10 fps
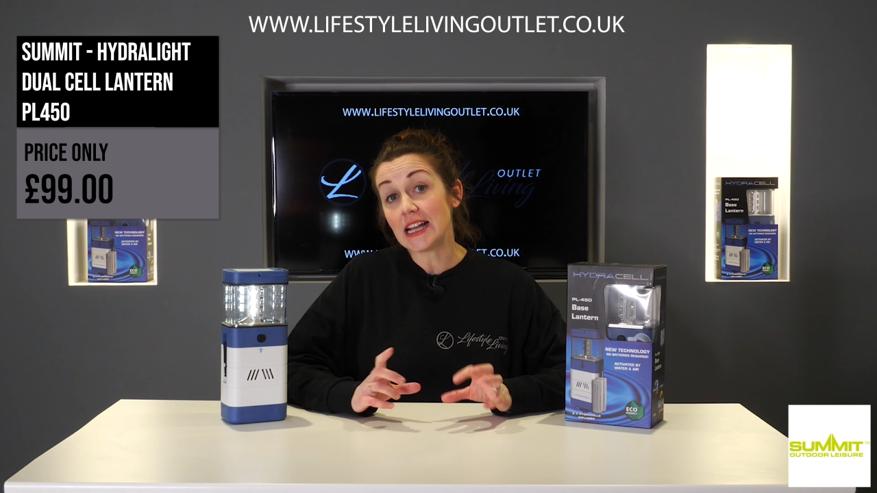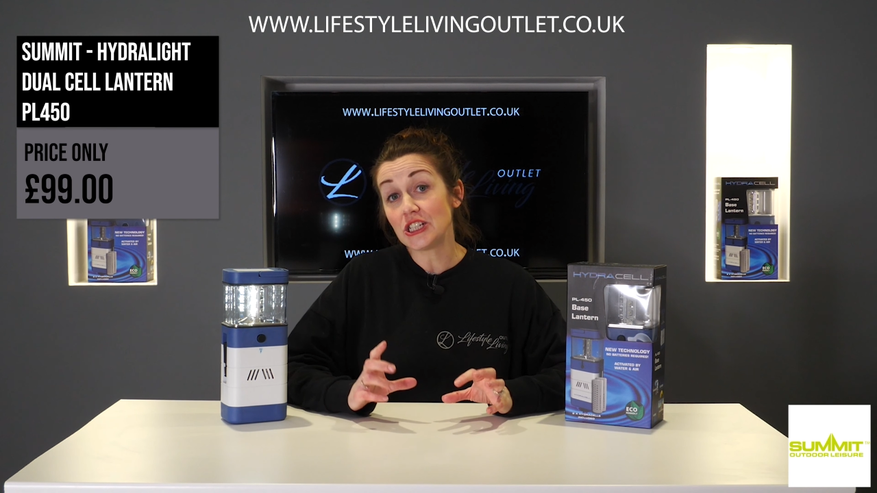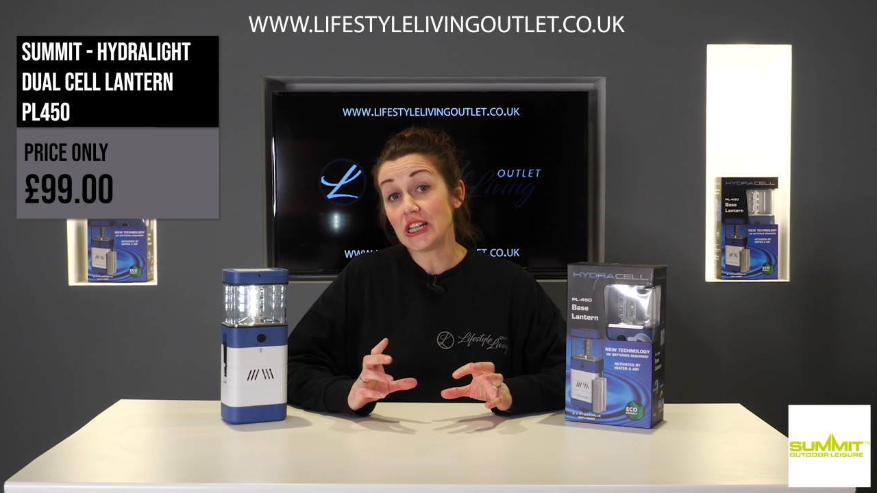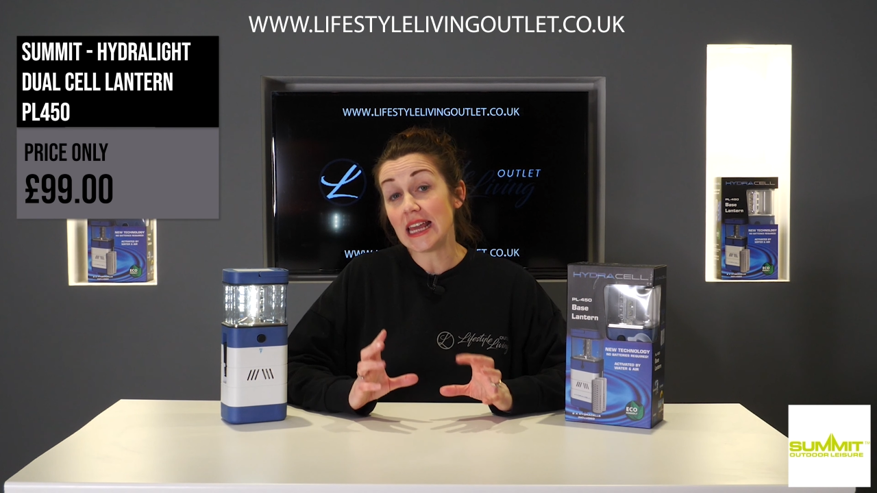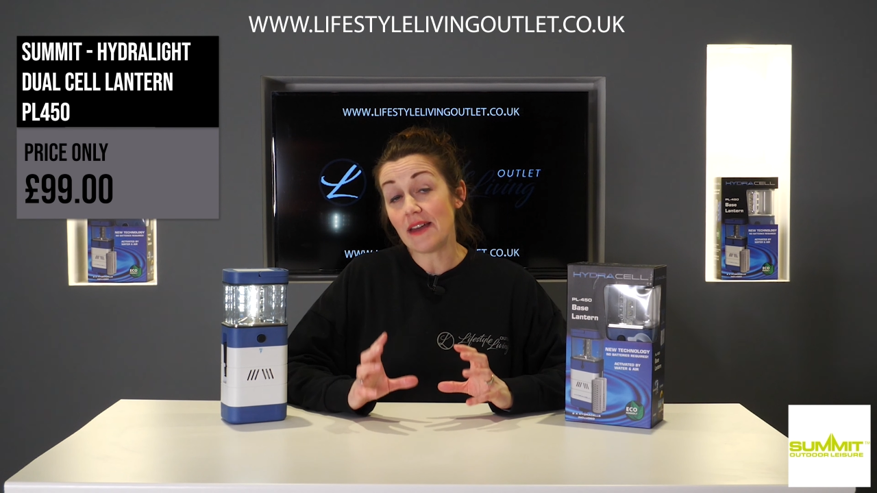
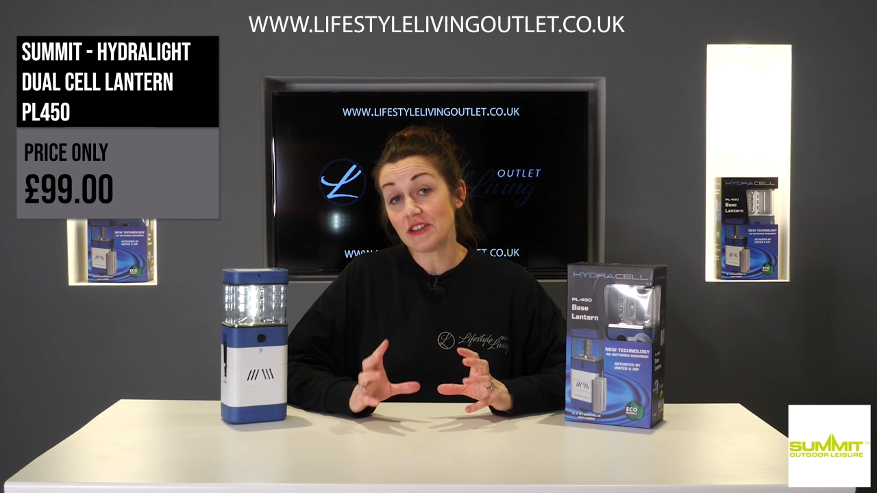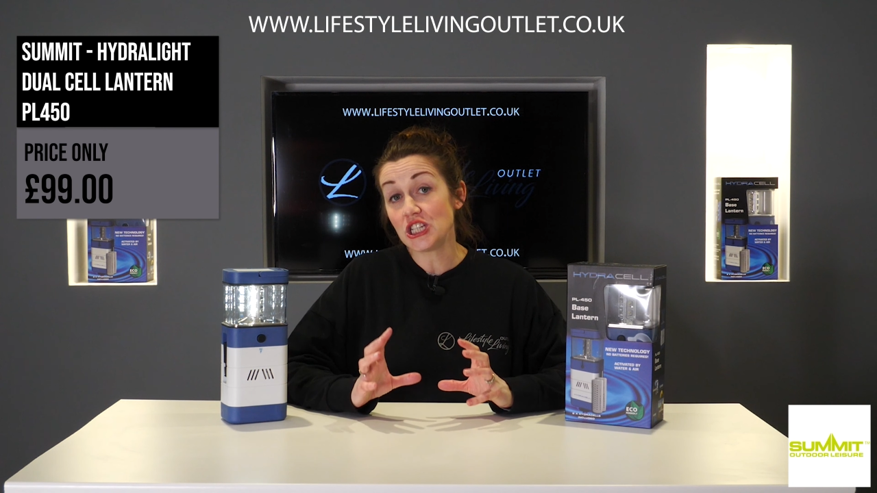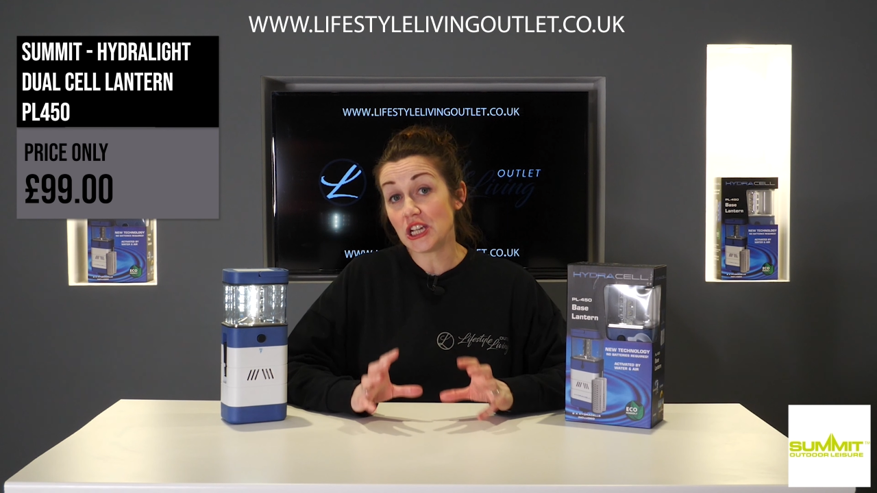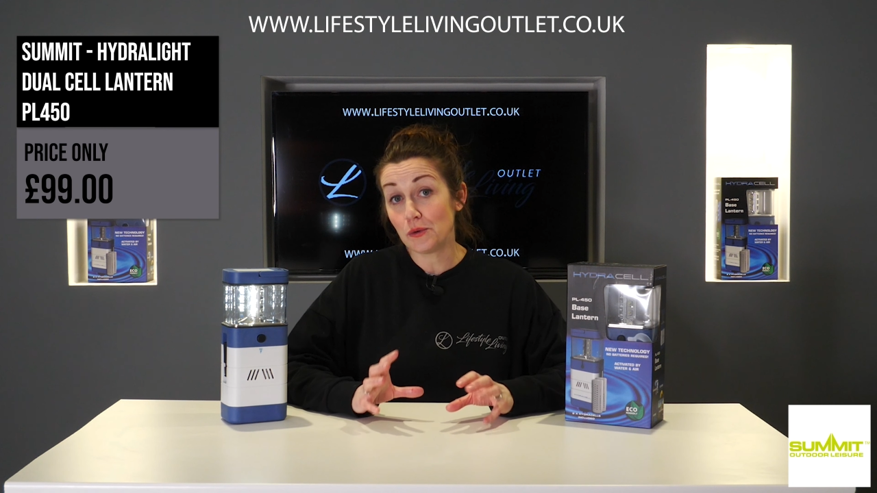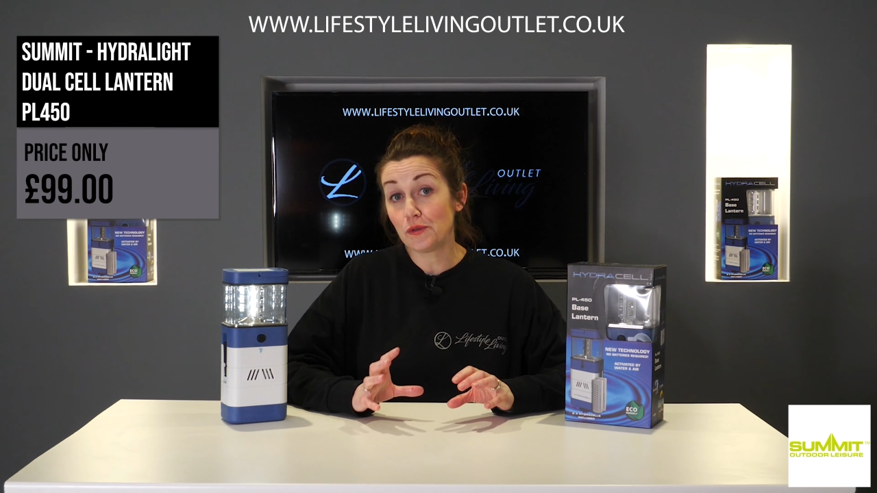actually have a
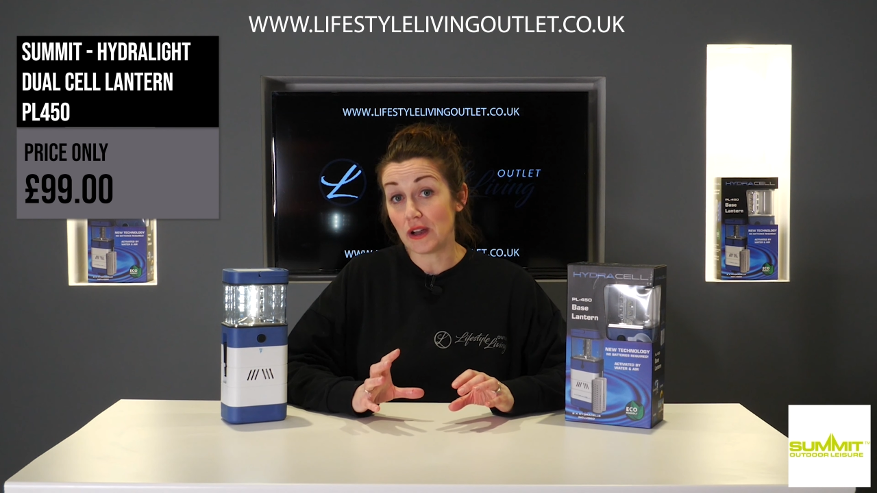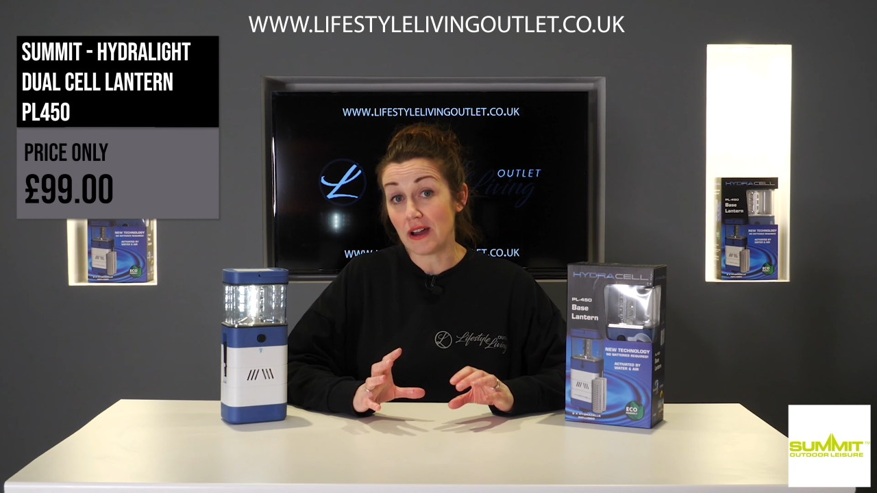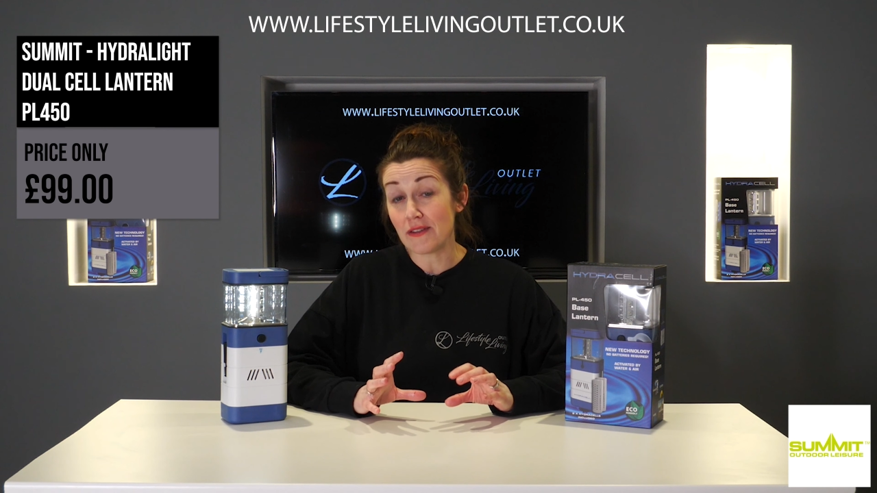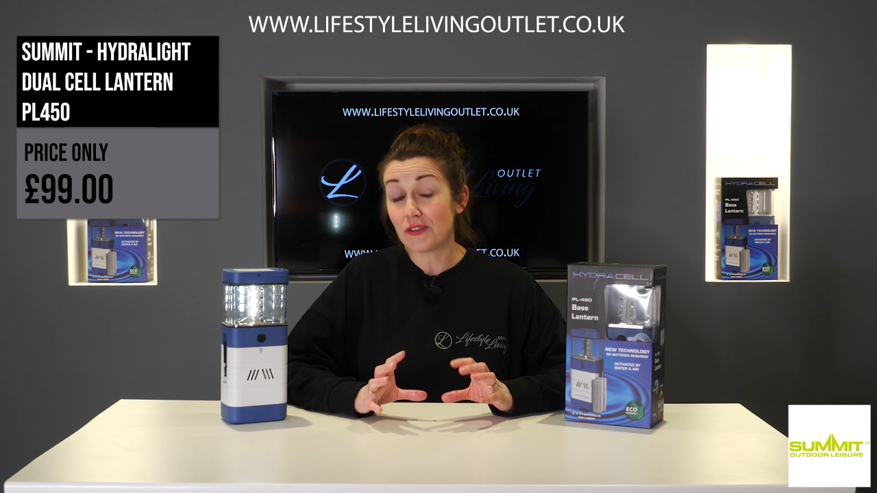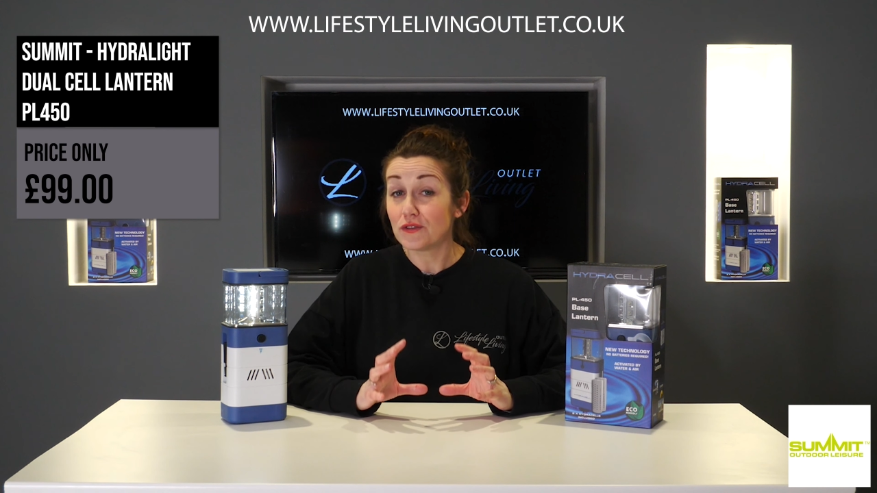shelf life